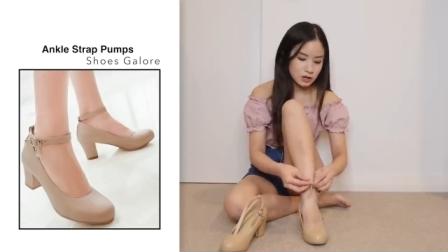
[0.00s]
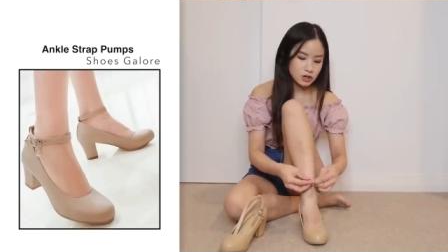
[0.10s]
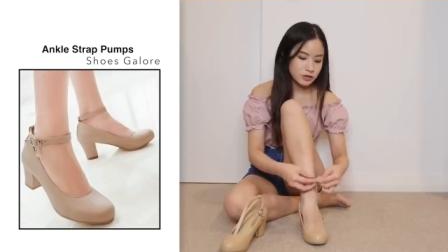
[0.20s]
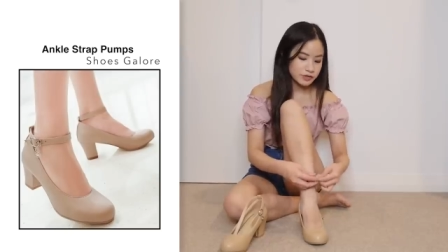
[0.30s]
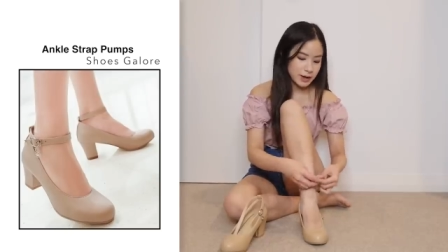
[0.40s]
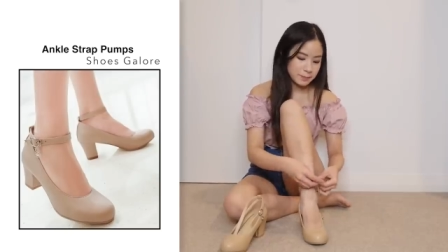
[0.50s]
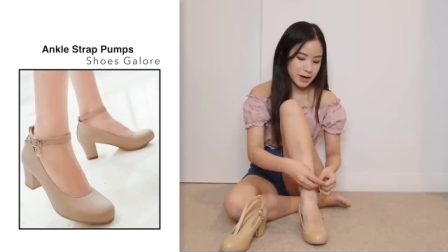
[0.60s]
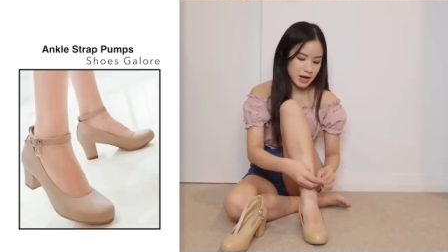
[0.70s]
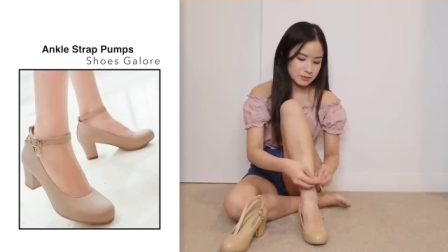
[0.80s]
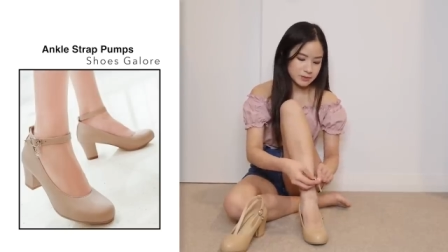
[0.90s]
not that
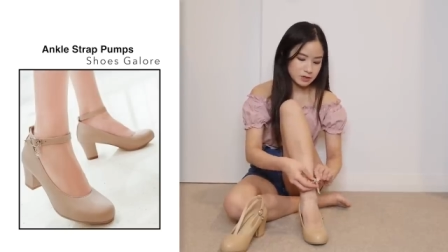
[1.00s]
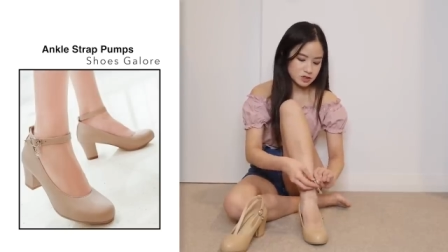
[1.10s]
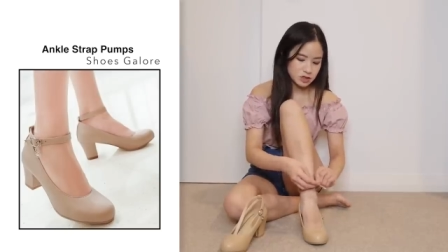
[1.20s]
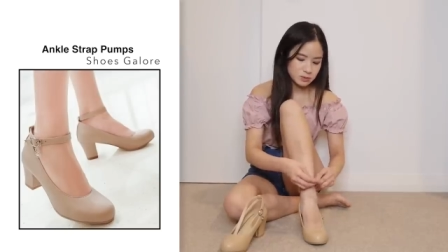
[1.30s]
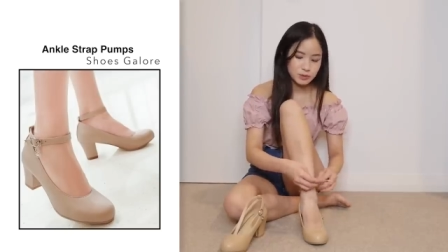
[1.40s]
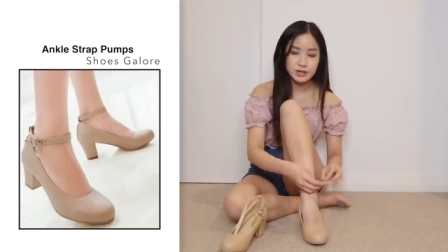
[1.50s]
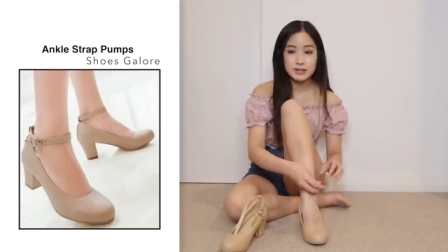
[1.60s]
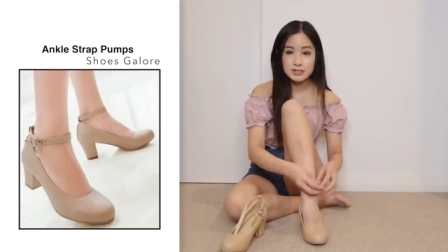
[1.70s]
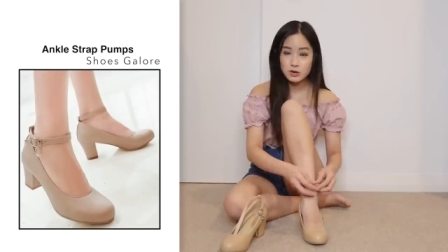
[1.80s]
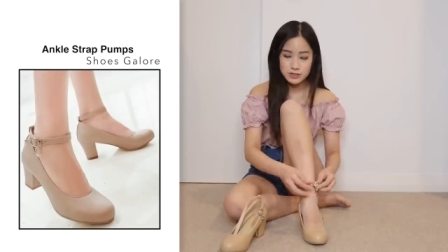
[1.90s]
bad because you can put
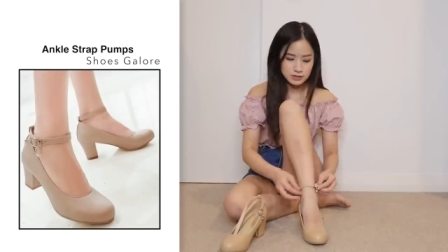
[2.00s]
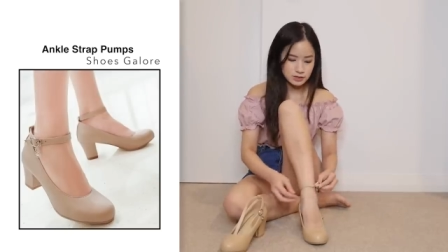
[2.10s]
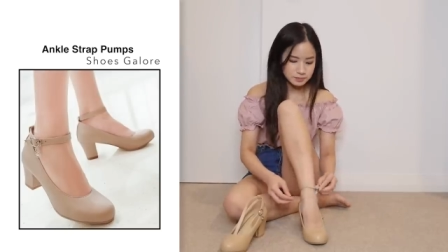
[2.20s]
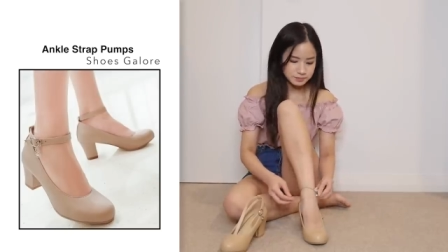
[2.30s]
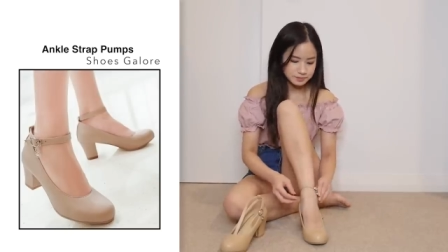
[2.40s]
insoles in them.